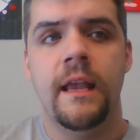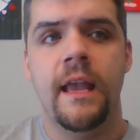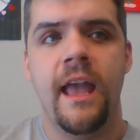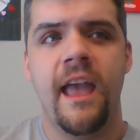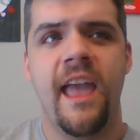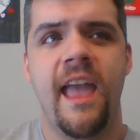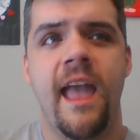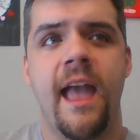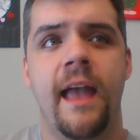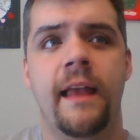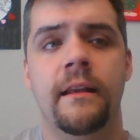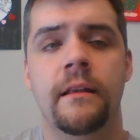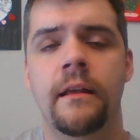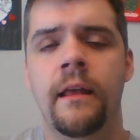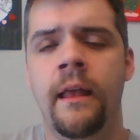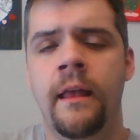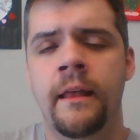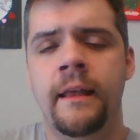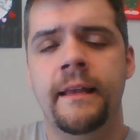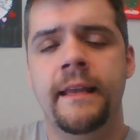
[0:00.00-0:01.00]
And
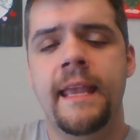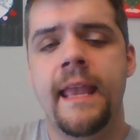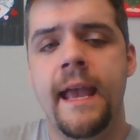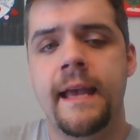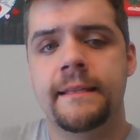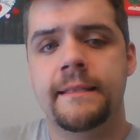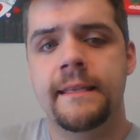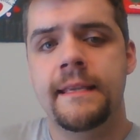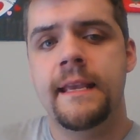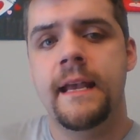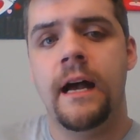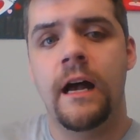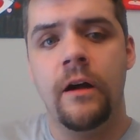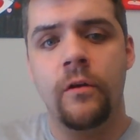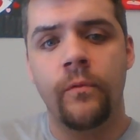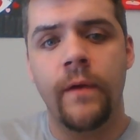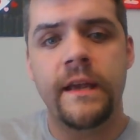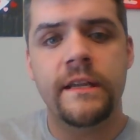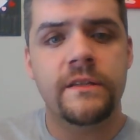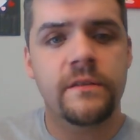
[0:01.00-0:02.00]
he has
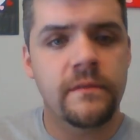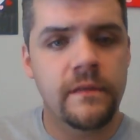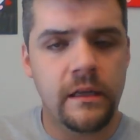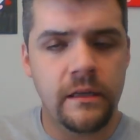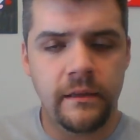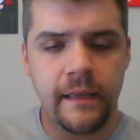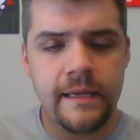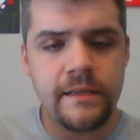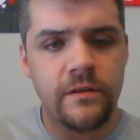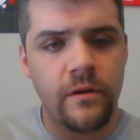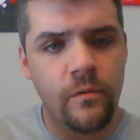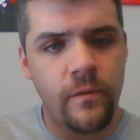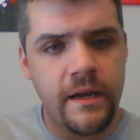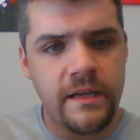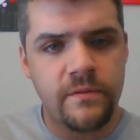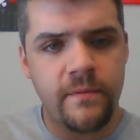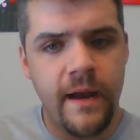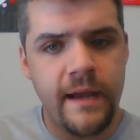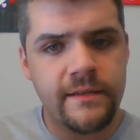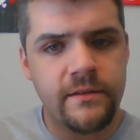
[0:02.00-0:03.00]
the laser raise
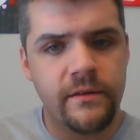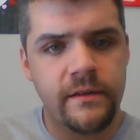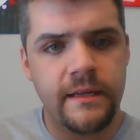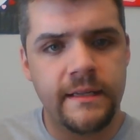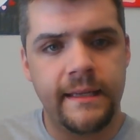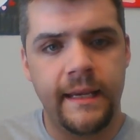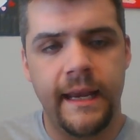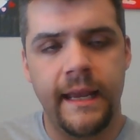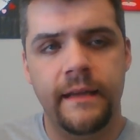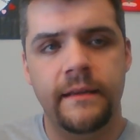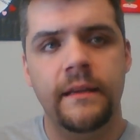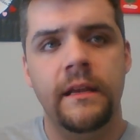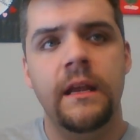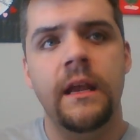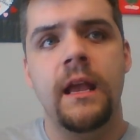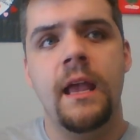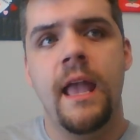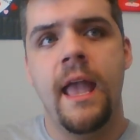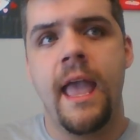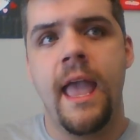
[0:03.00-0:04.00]
riser in his hand.
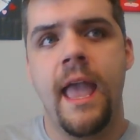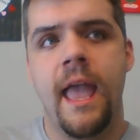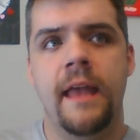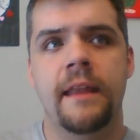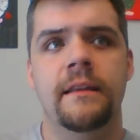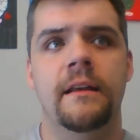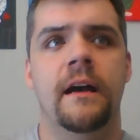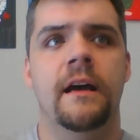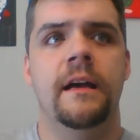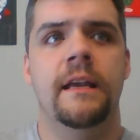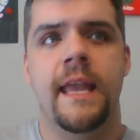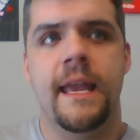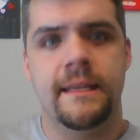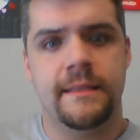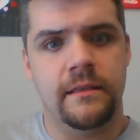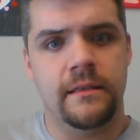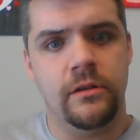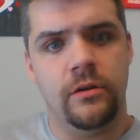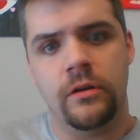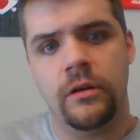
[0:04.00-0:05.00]
And he has
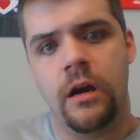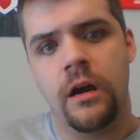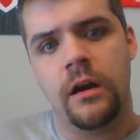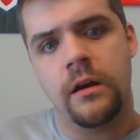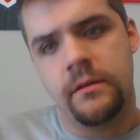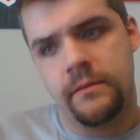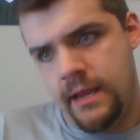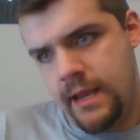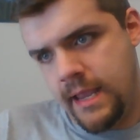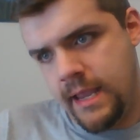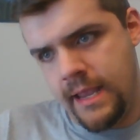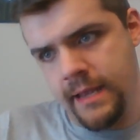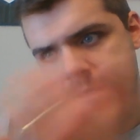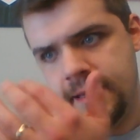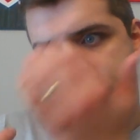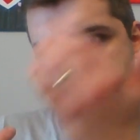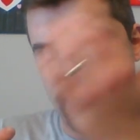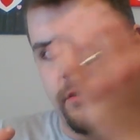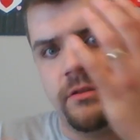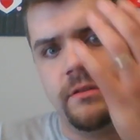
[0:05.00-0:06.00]
a little card thing he
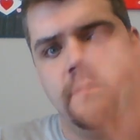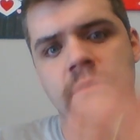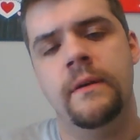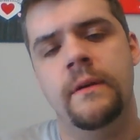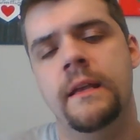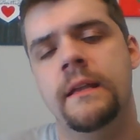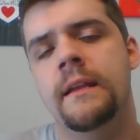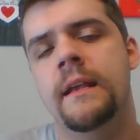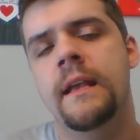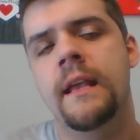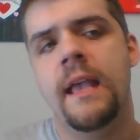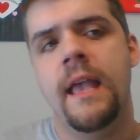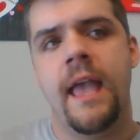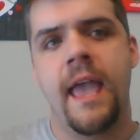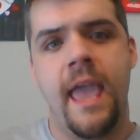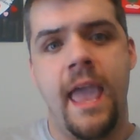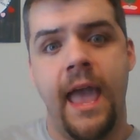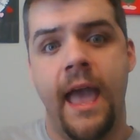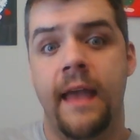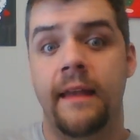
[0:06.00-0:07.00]
attaches to it.
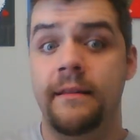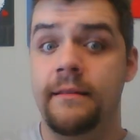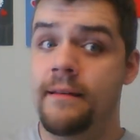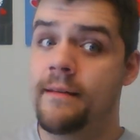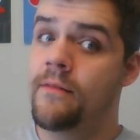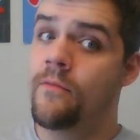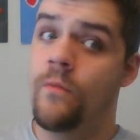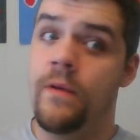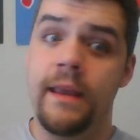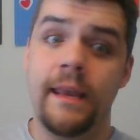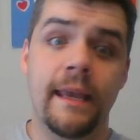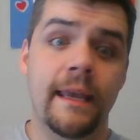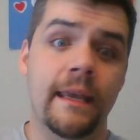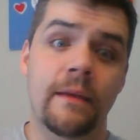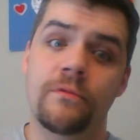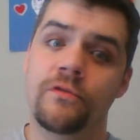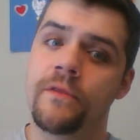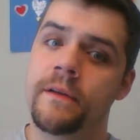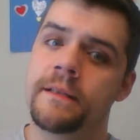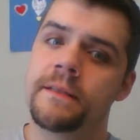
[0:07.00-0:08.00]
And we get
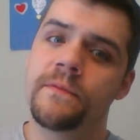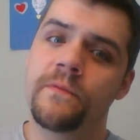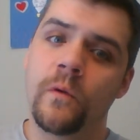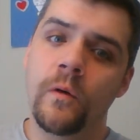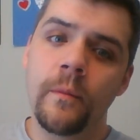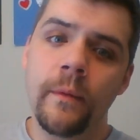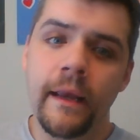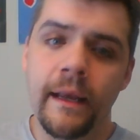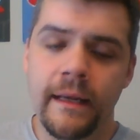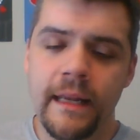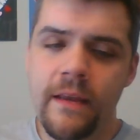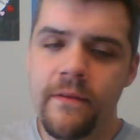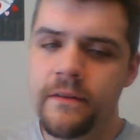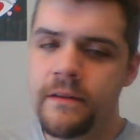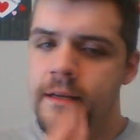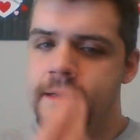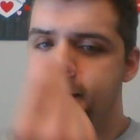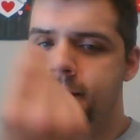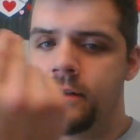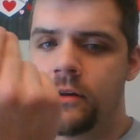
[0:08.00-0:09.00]
him transforming. And he even
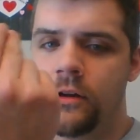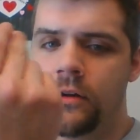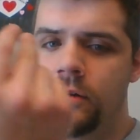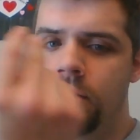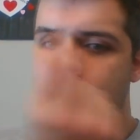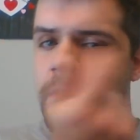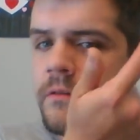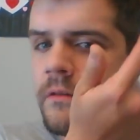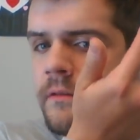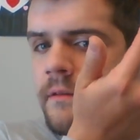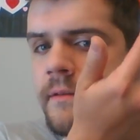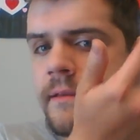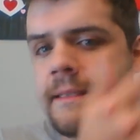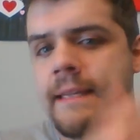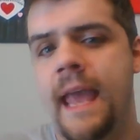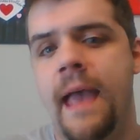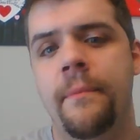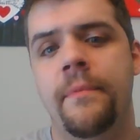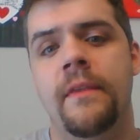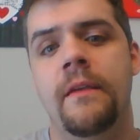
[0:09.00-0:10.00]
does a little
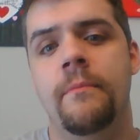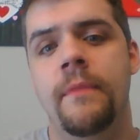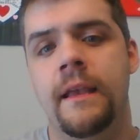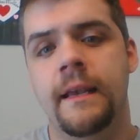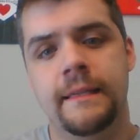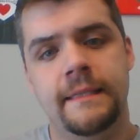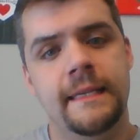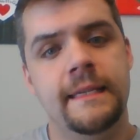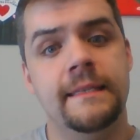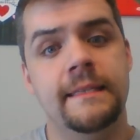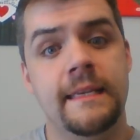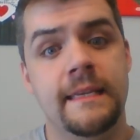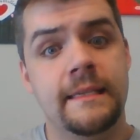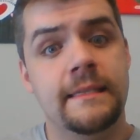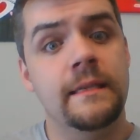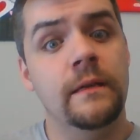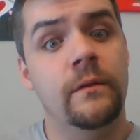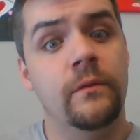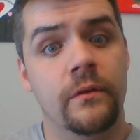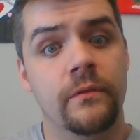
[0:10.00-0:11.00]
snap thing because he's the
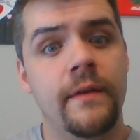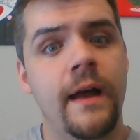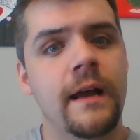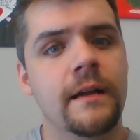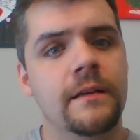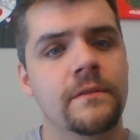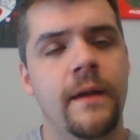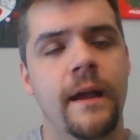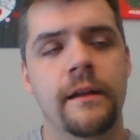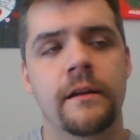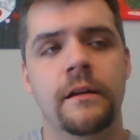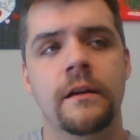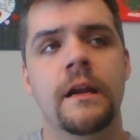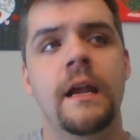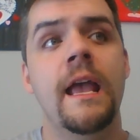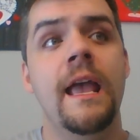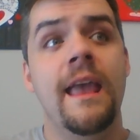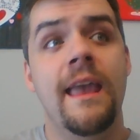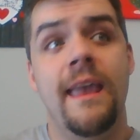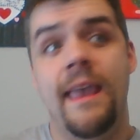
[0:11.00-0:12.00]
Silver Fox Rider.
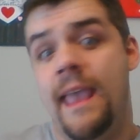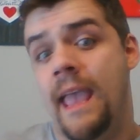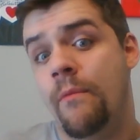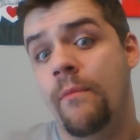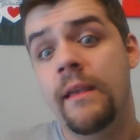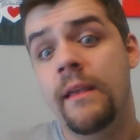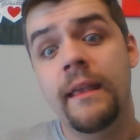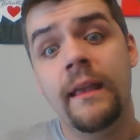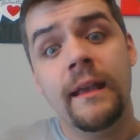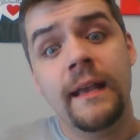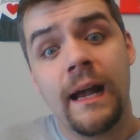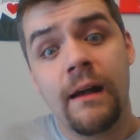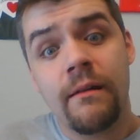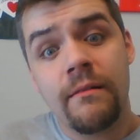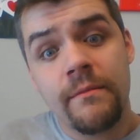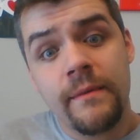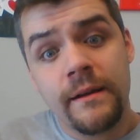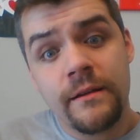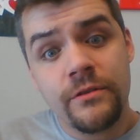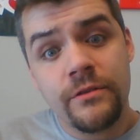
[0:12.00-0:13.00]
And we get Kamen
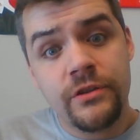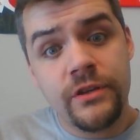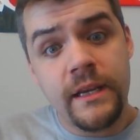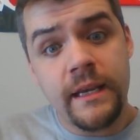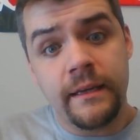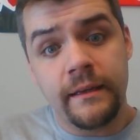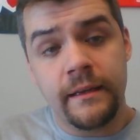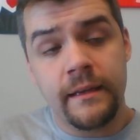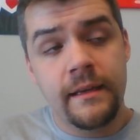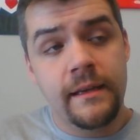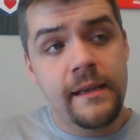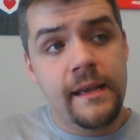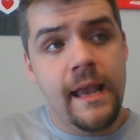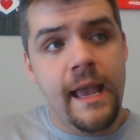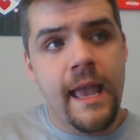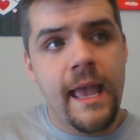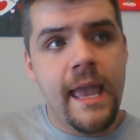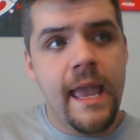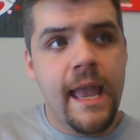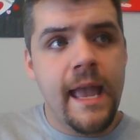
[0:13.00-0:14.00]
Rider Jean.
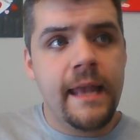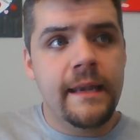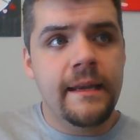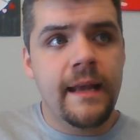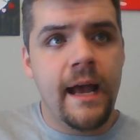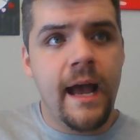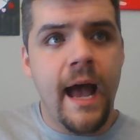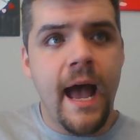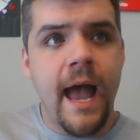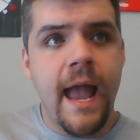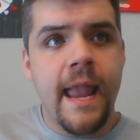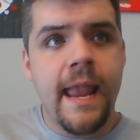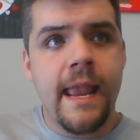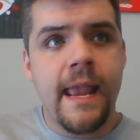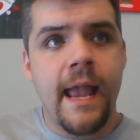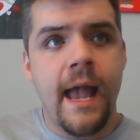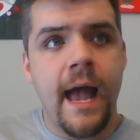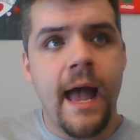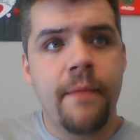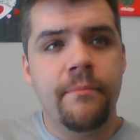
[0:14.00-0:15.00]
And
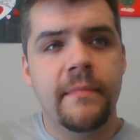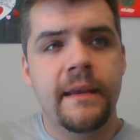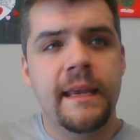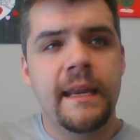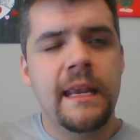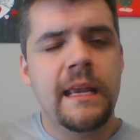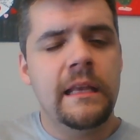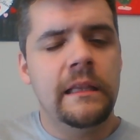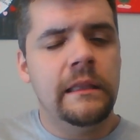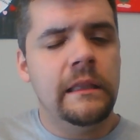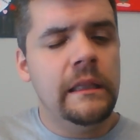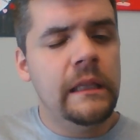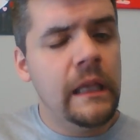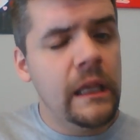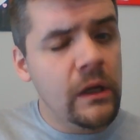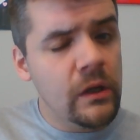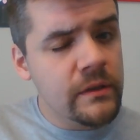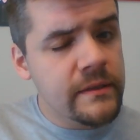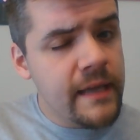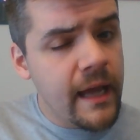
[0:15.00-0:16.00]
I'm getting a
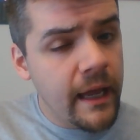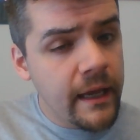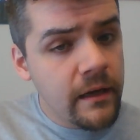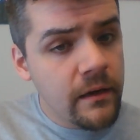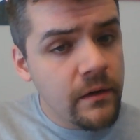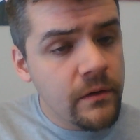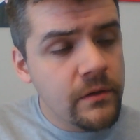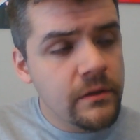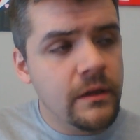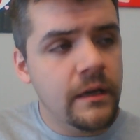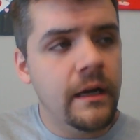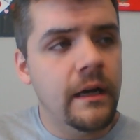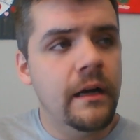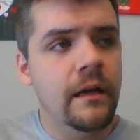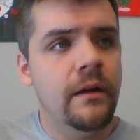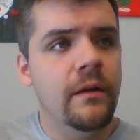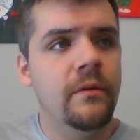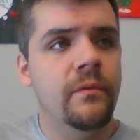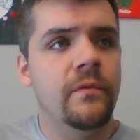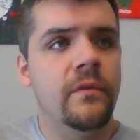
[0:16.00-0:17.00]
little tired
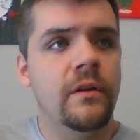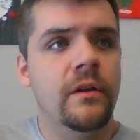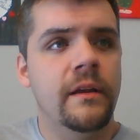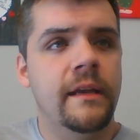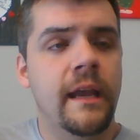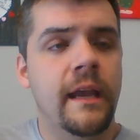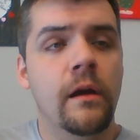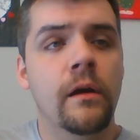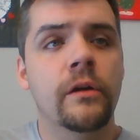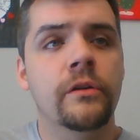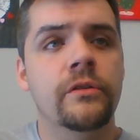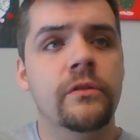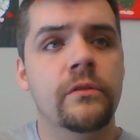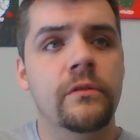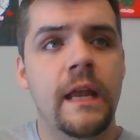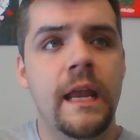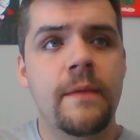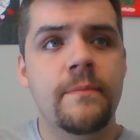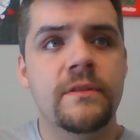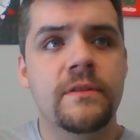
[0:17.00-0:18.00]
of character
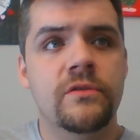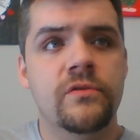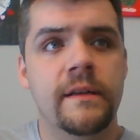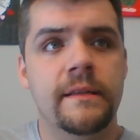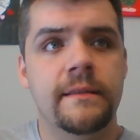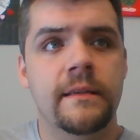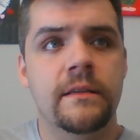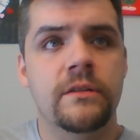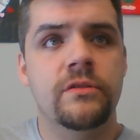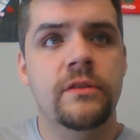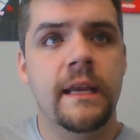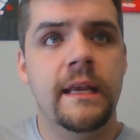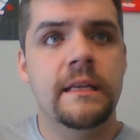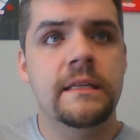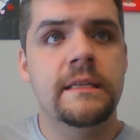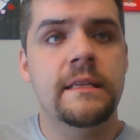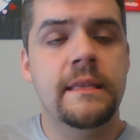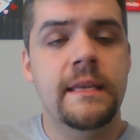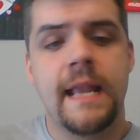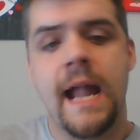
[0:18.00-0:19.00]
names transitioning
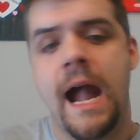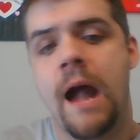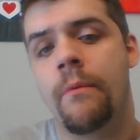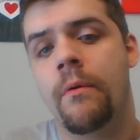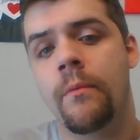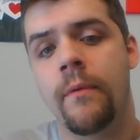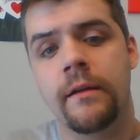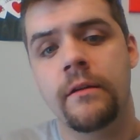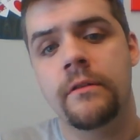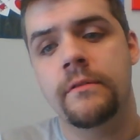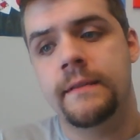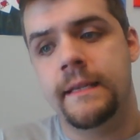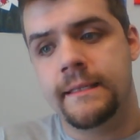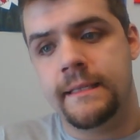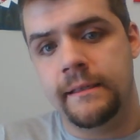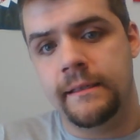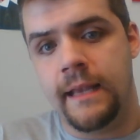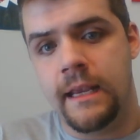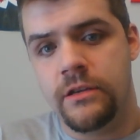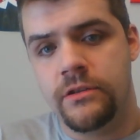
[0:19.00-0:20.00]
into the Kamen Rider
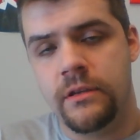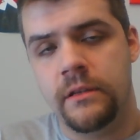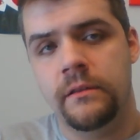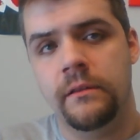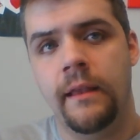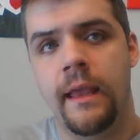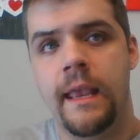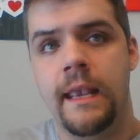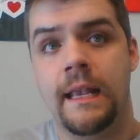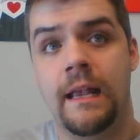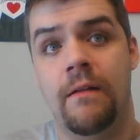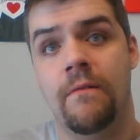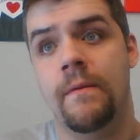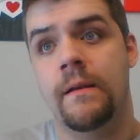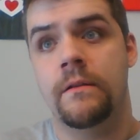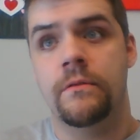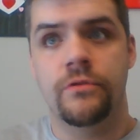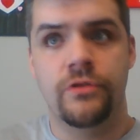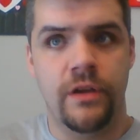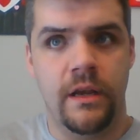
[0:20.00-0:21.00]
designation, like Kamen
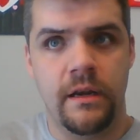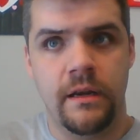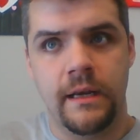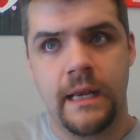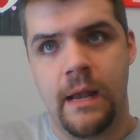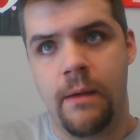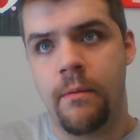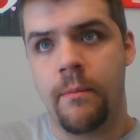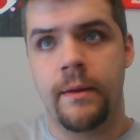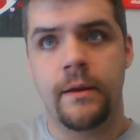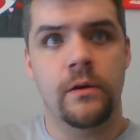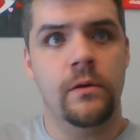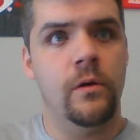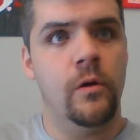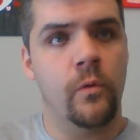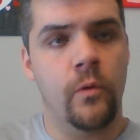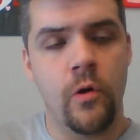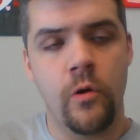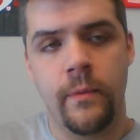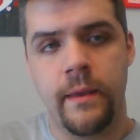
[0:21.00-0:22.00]
Rider Jin, Kamen Rider
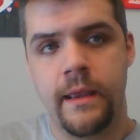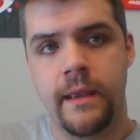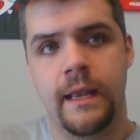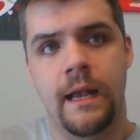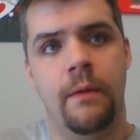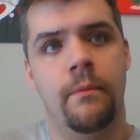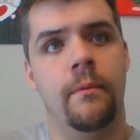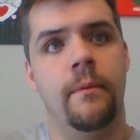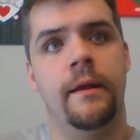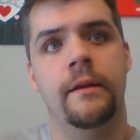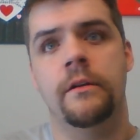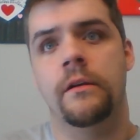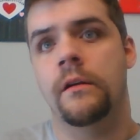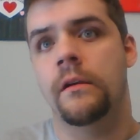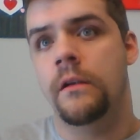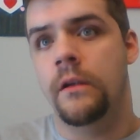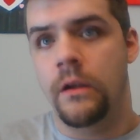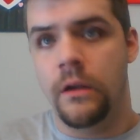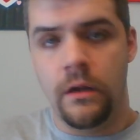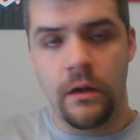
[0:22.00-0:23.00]
Hirobi, Kamen
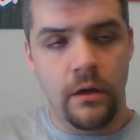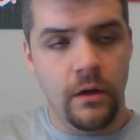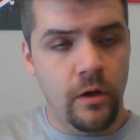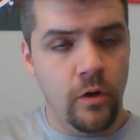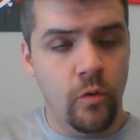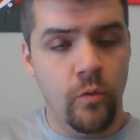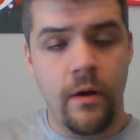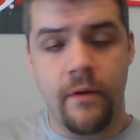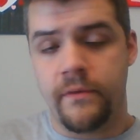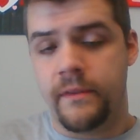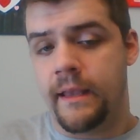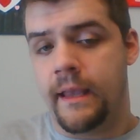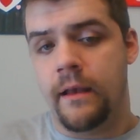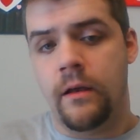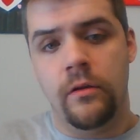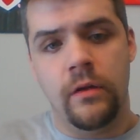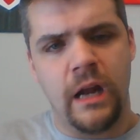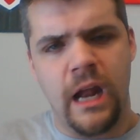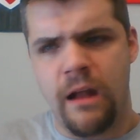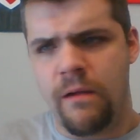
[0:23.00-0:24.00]
Rider whoever the
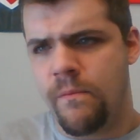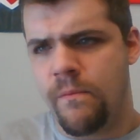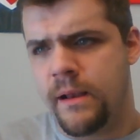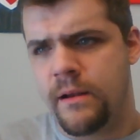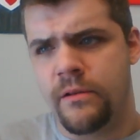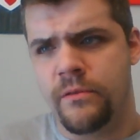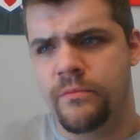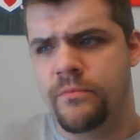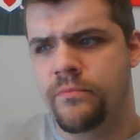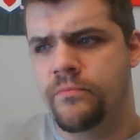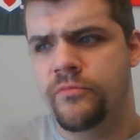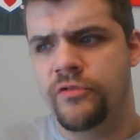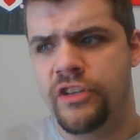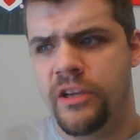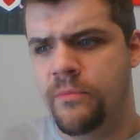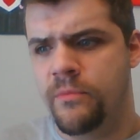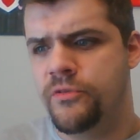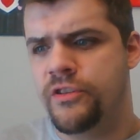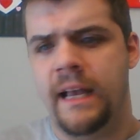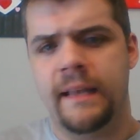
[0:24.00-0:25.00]
hell, Kamen Rider
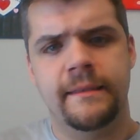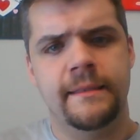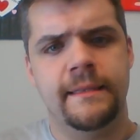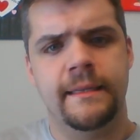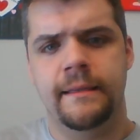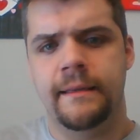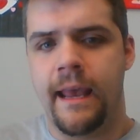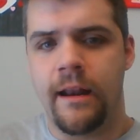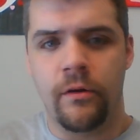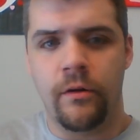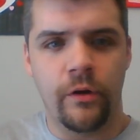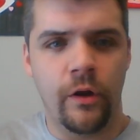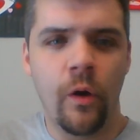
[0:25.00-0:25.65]
Jim Johnson, I don't